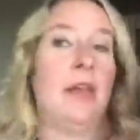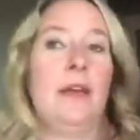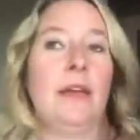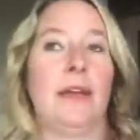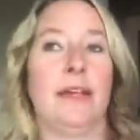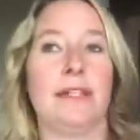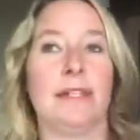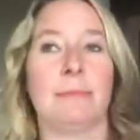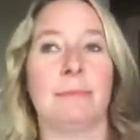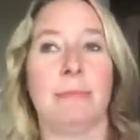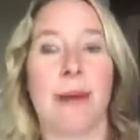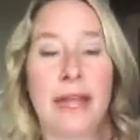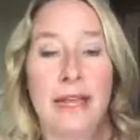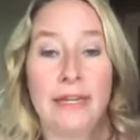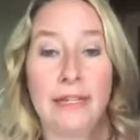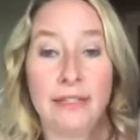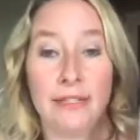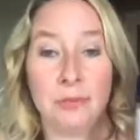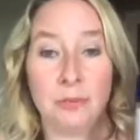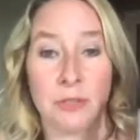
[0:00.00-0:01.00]
It's
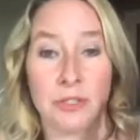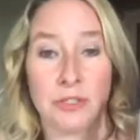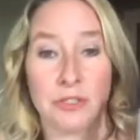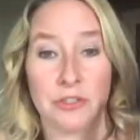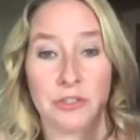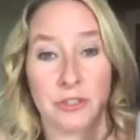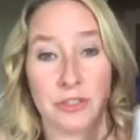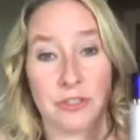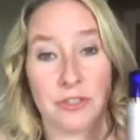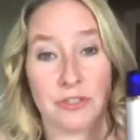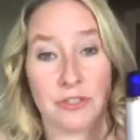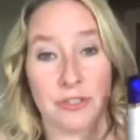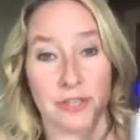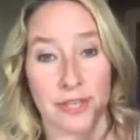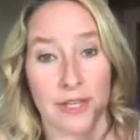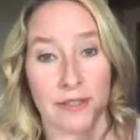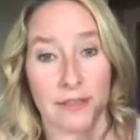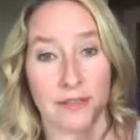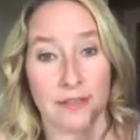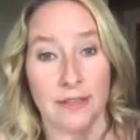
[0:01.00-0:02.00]
binding the moisture to your
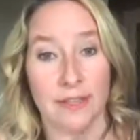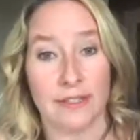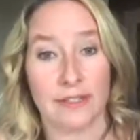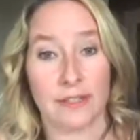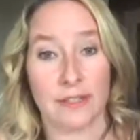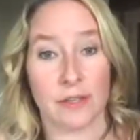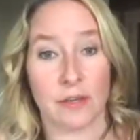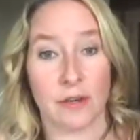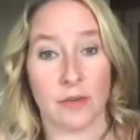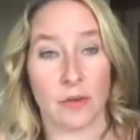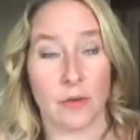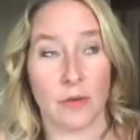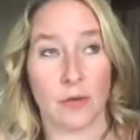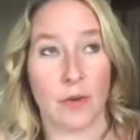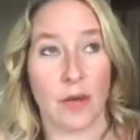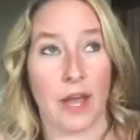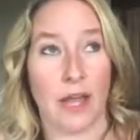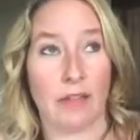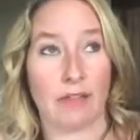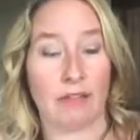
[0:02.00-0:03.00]
skin. And so
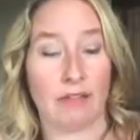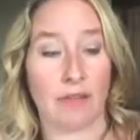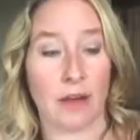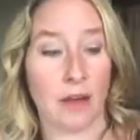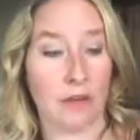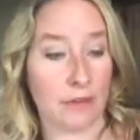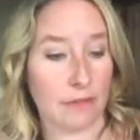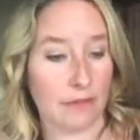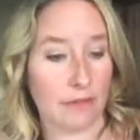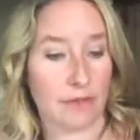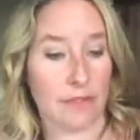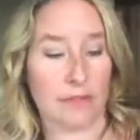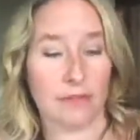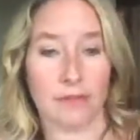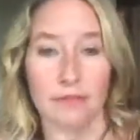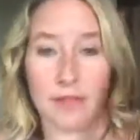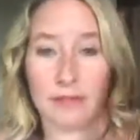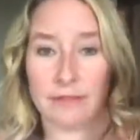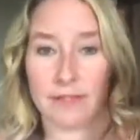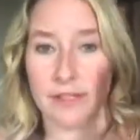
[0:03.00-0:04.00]
I love, love,
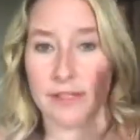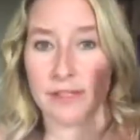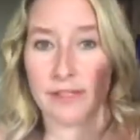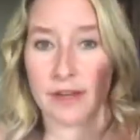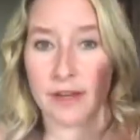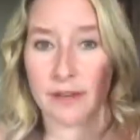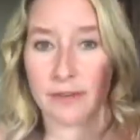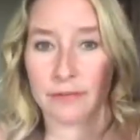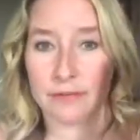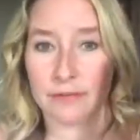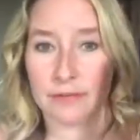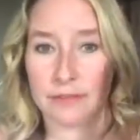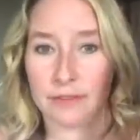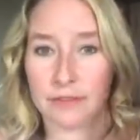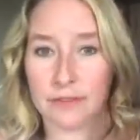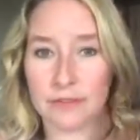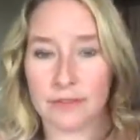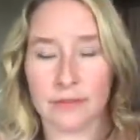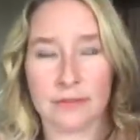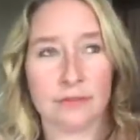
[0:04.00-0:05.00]
love this stuff.
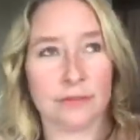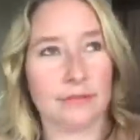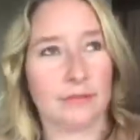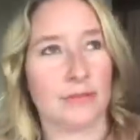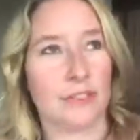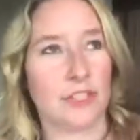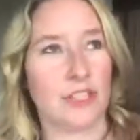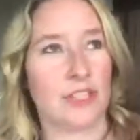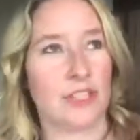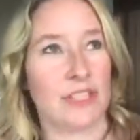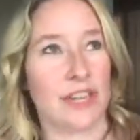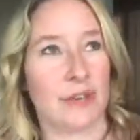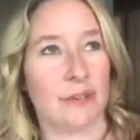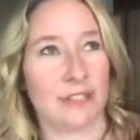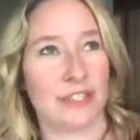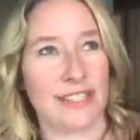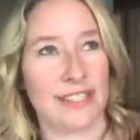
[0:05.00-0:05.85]
It's just got really